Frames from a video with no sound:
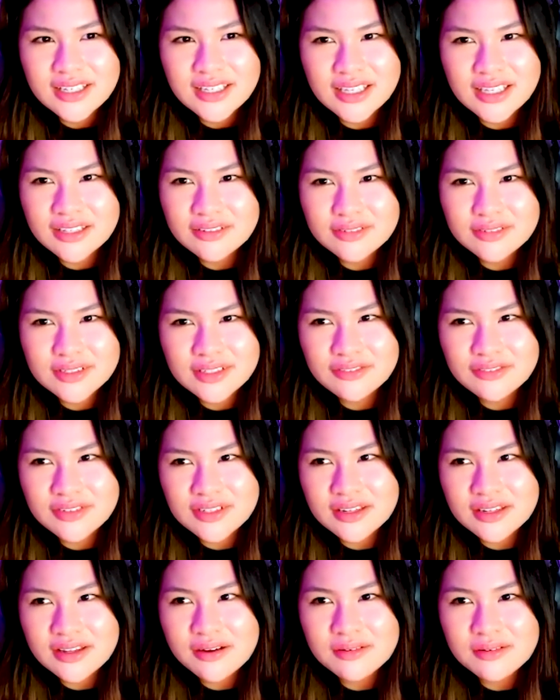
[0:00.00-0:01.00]
even if
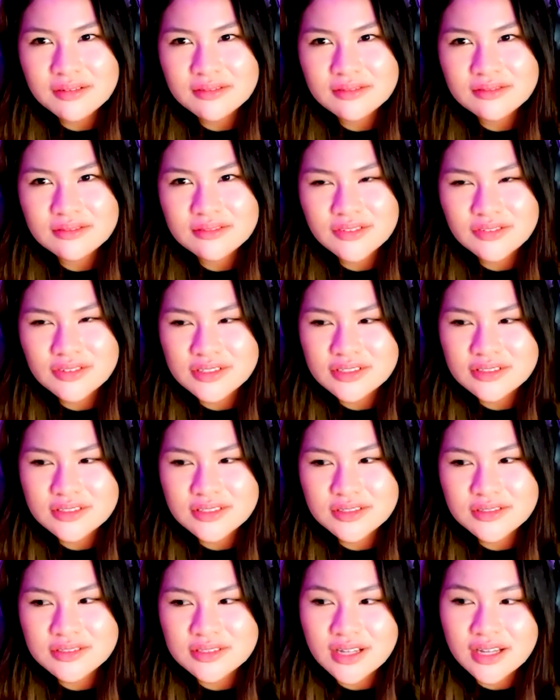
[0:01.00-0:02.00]
you
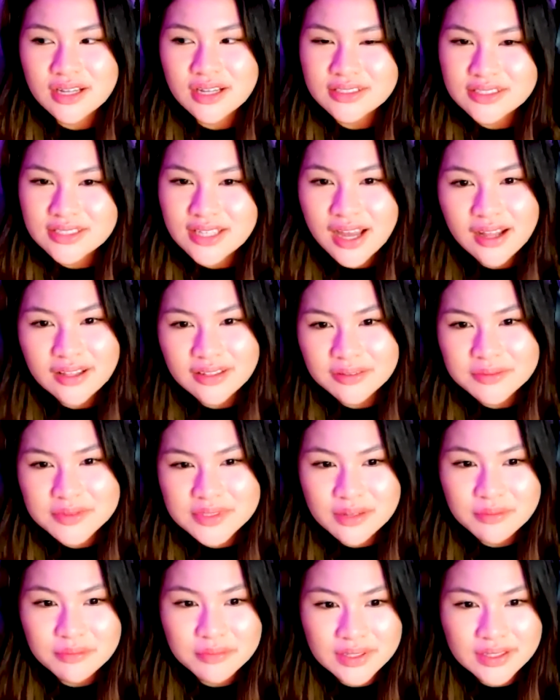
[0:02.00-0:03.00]
choose not to tell them
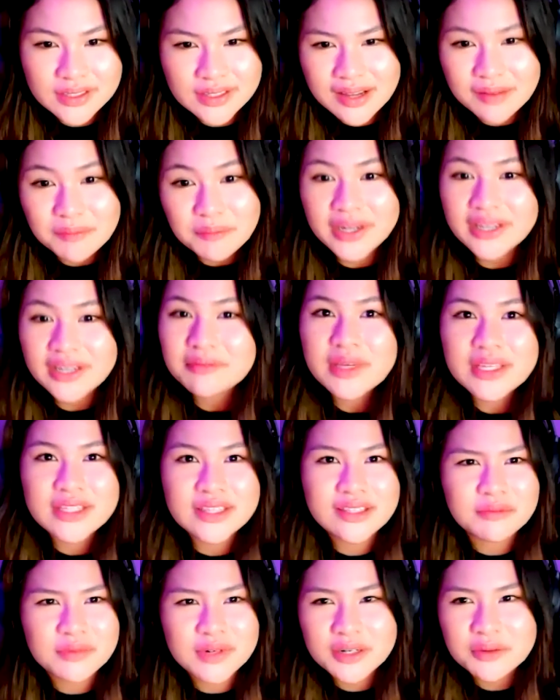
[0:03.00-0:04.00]
something that might make
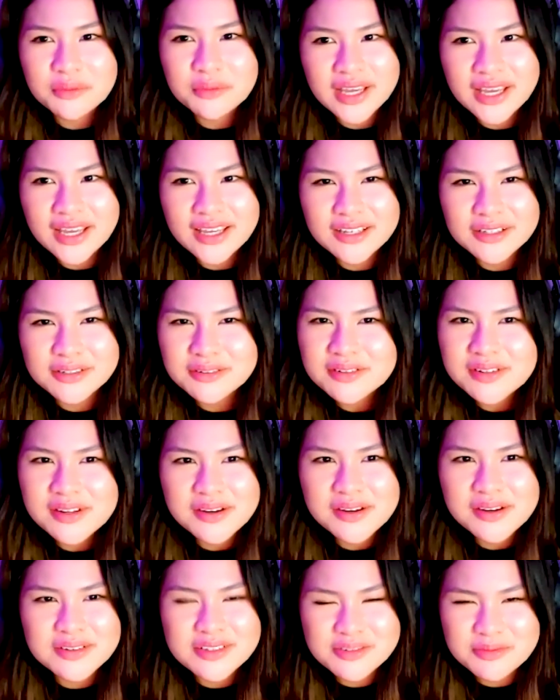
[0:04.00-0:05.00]
them run away, who
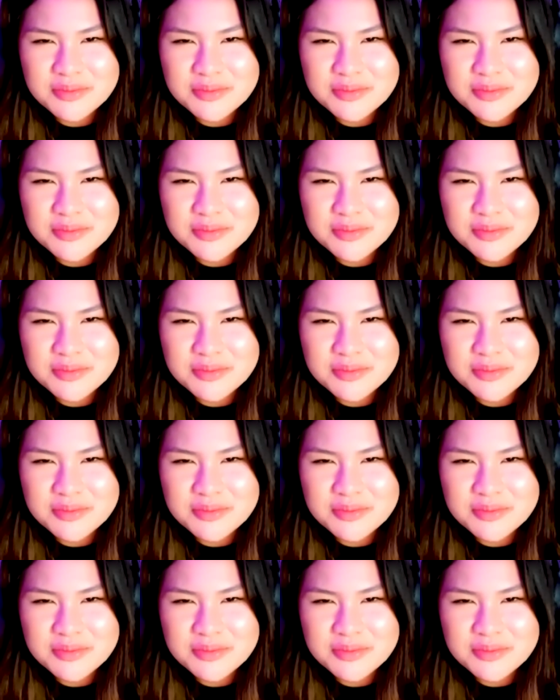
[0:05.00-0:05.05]
knows?